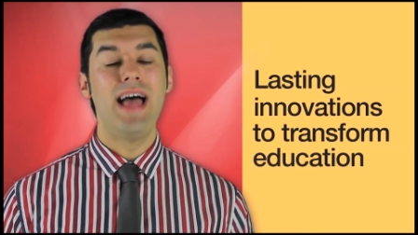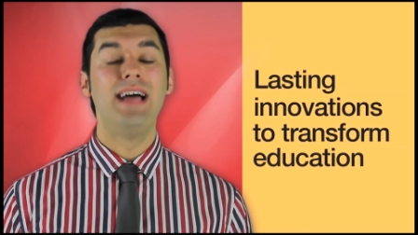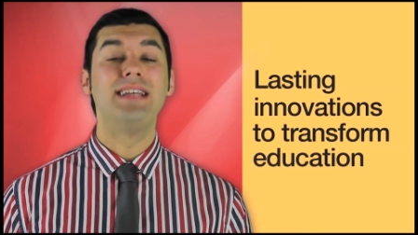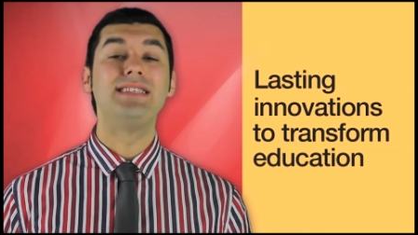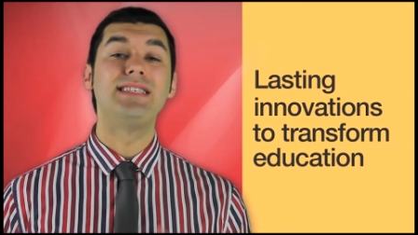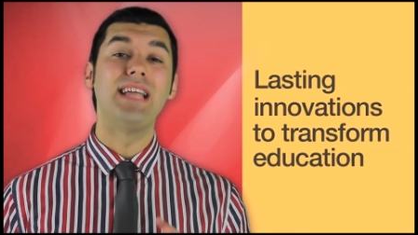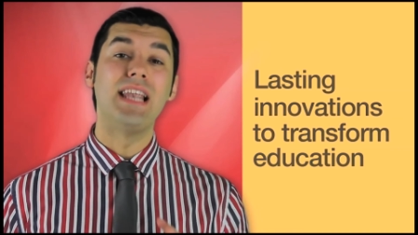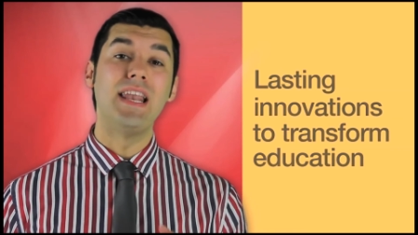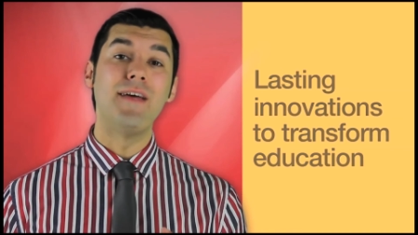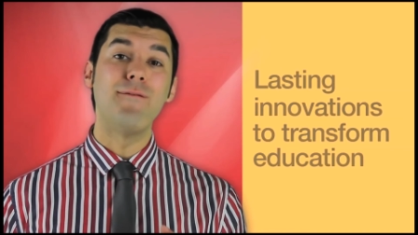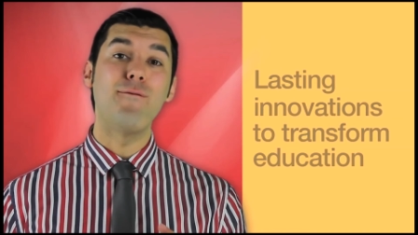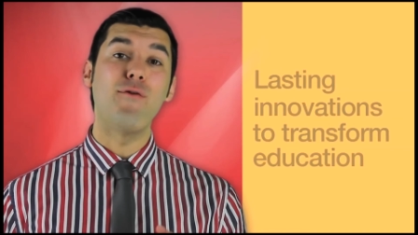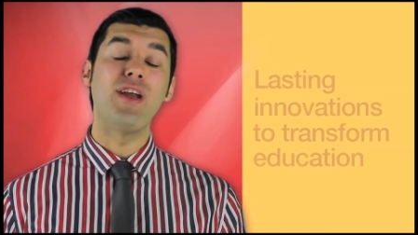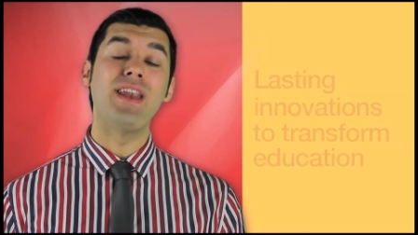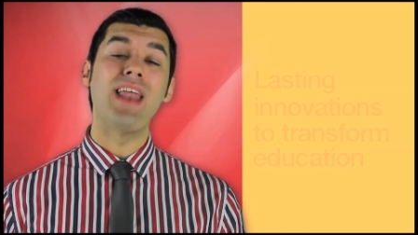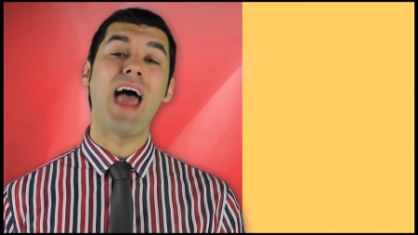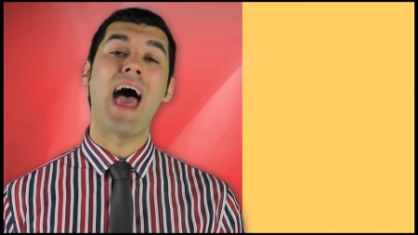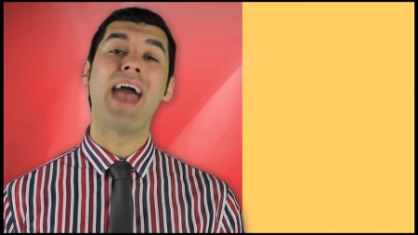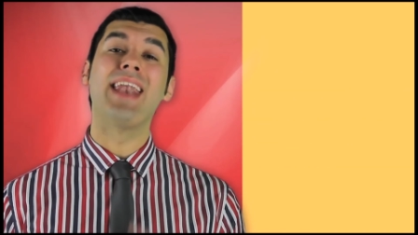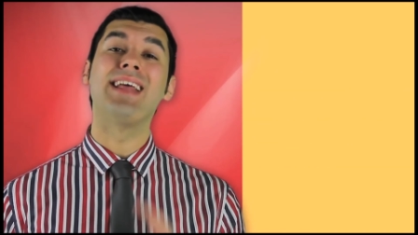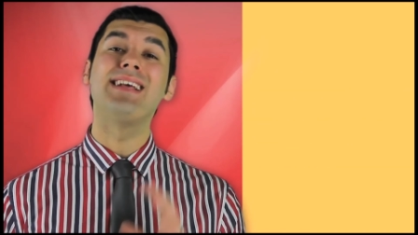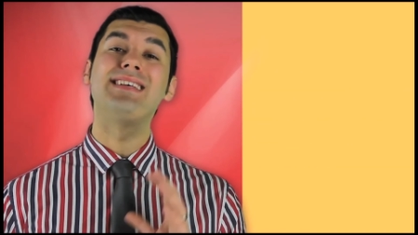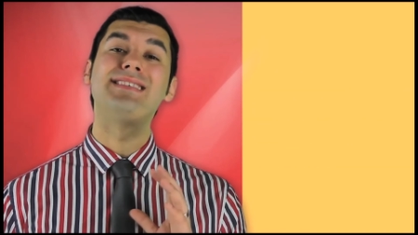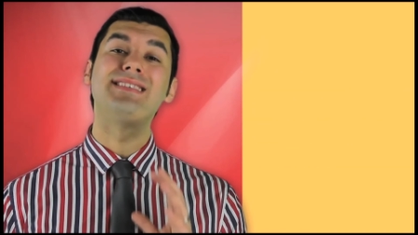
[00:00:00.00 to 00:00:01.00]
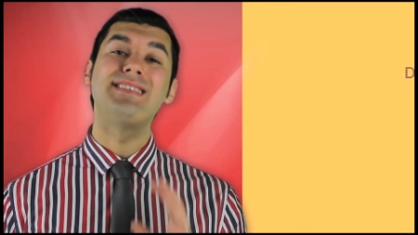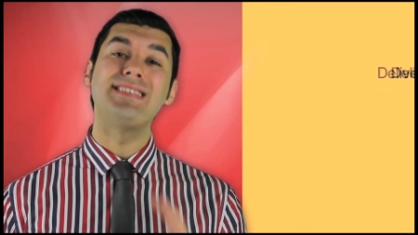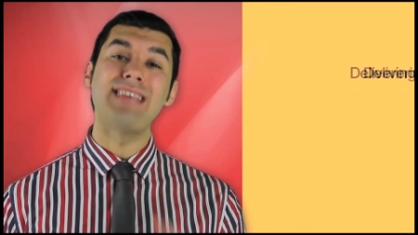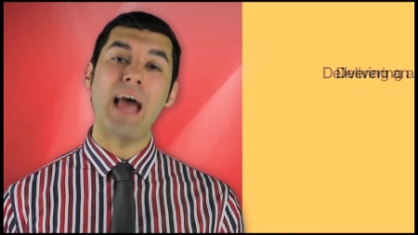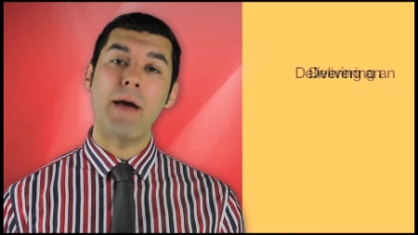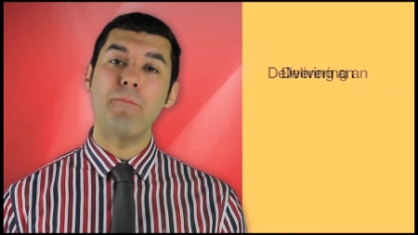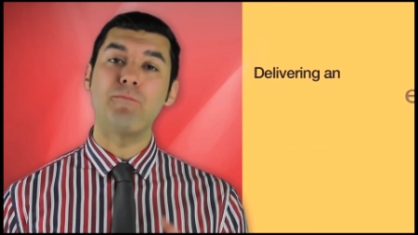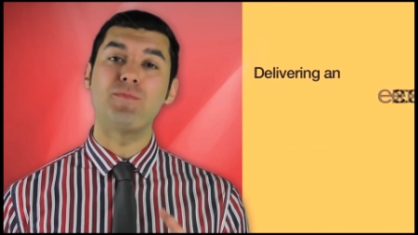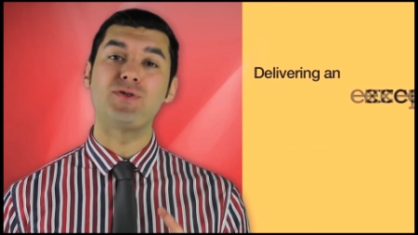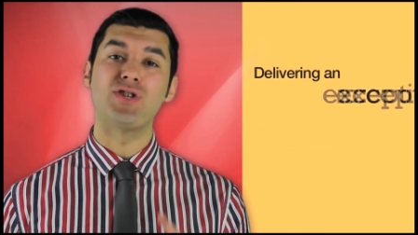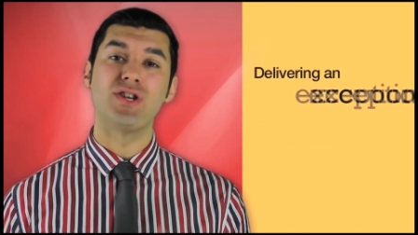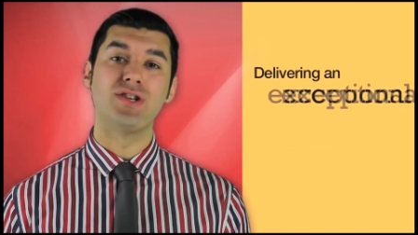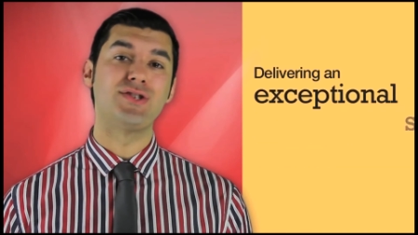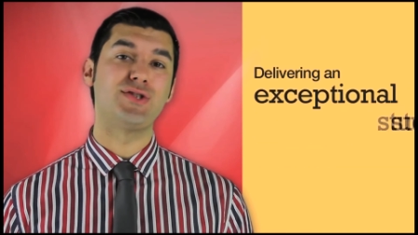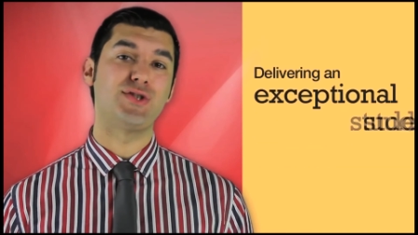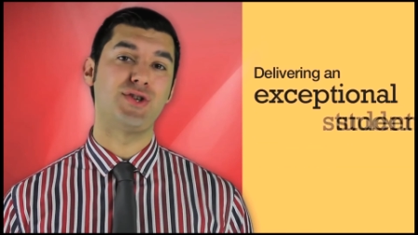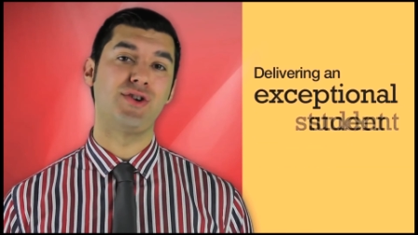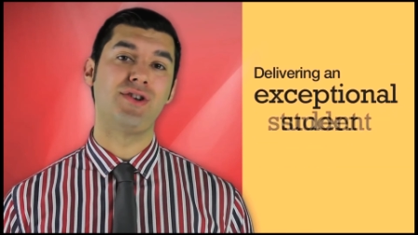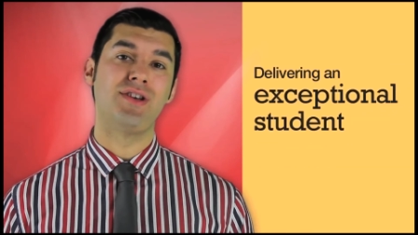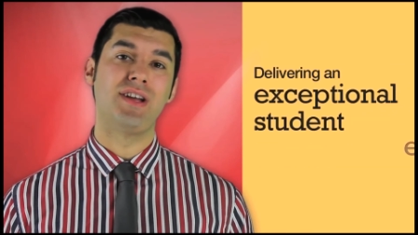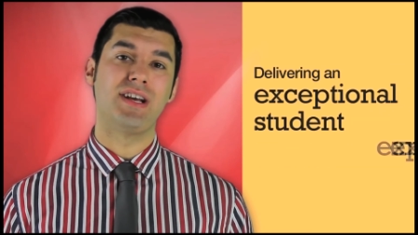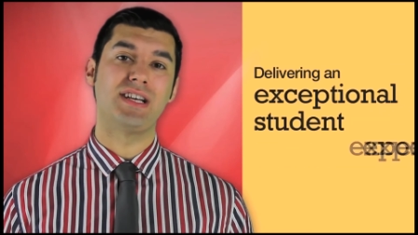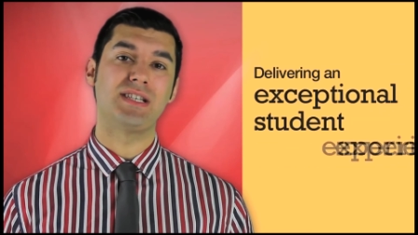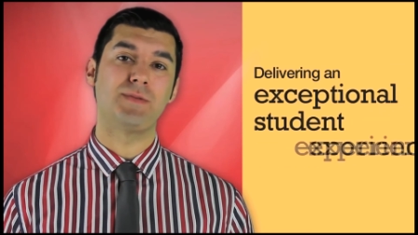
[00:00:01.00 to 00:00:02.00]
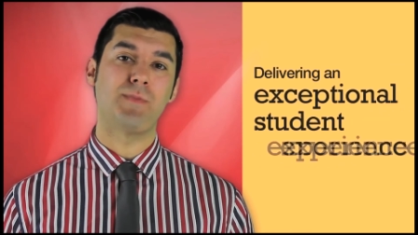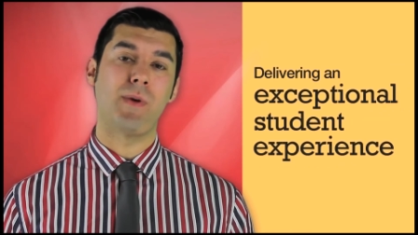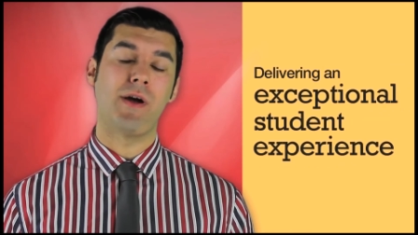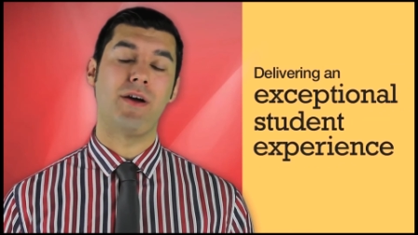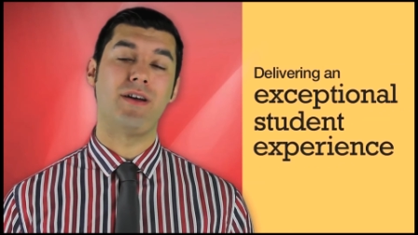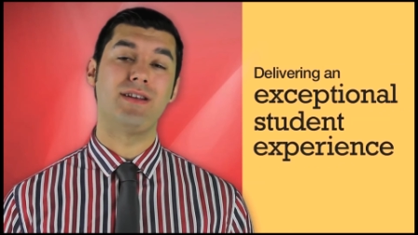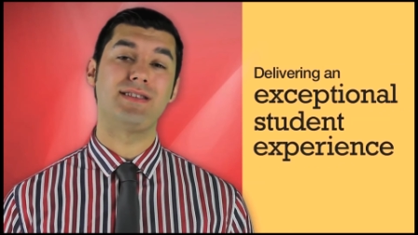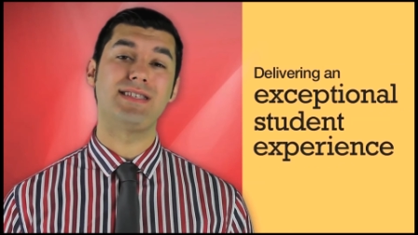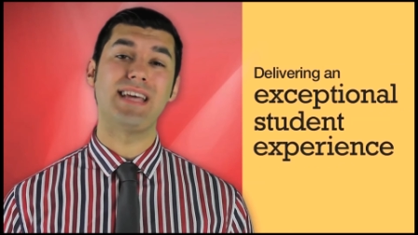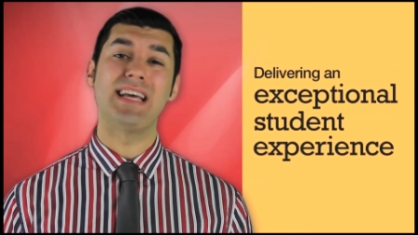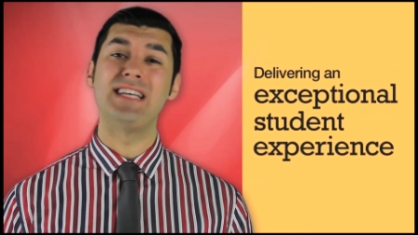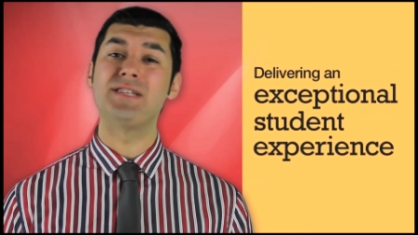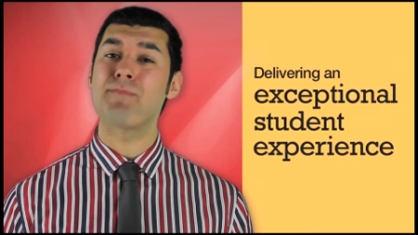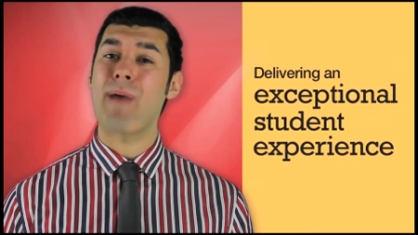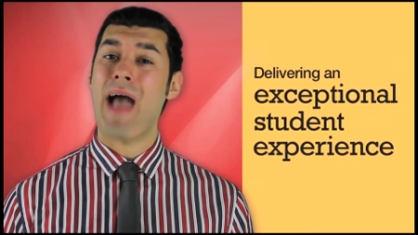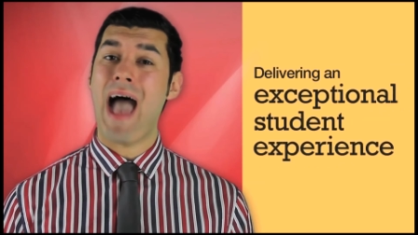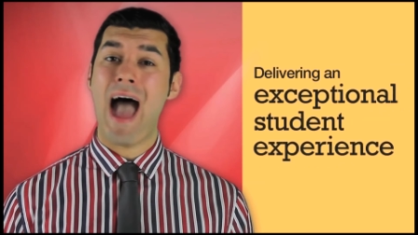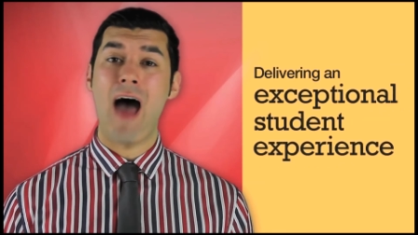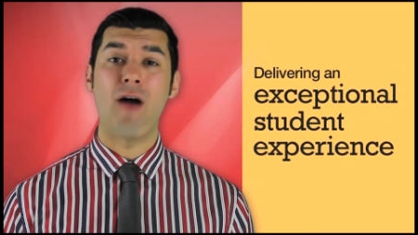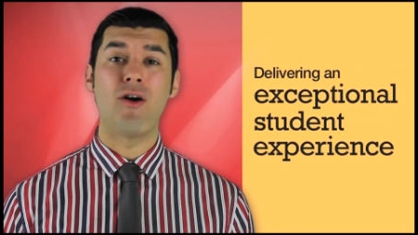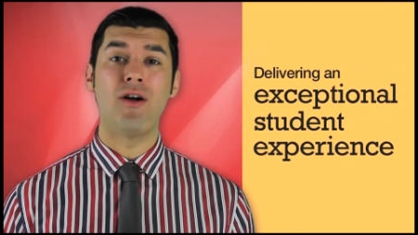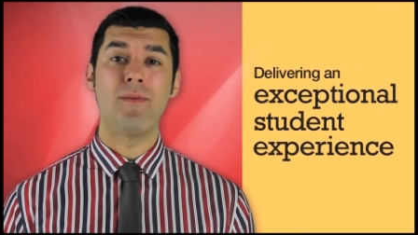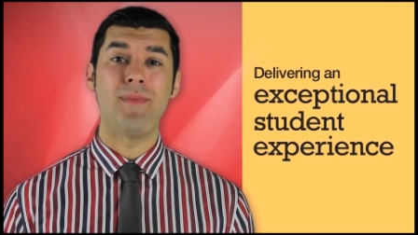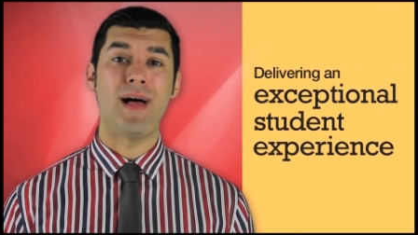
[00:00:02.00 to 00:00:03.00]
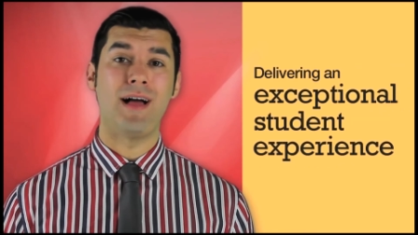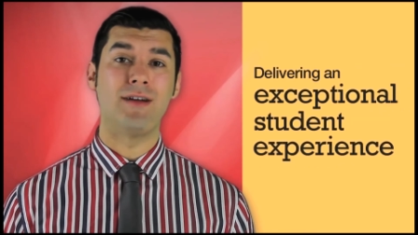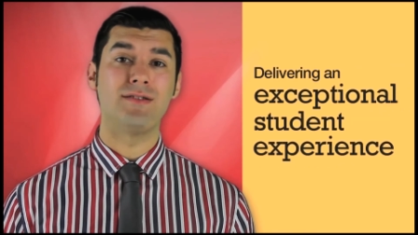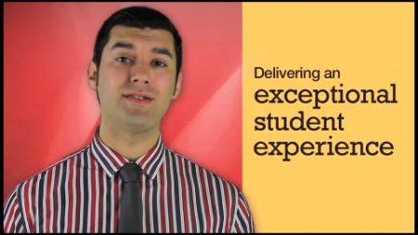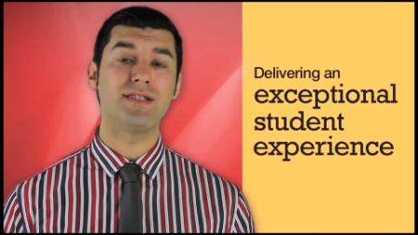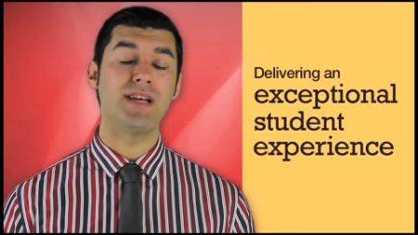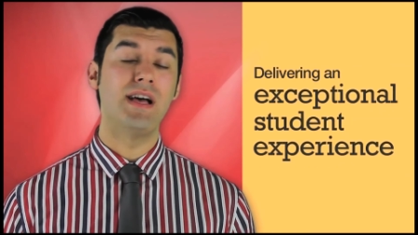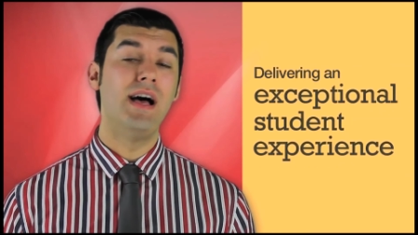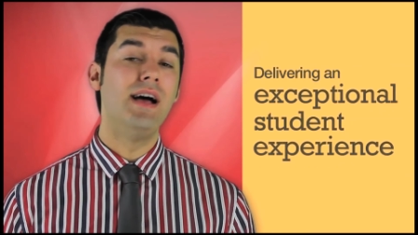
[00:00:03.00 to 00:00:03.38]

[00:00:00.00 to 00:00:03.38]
Delivering an exceptional student experience is paramount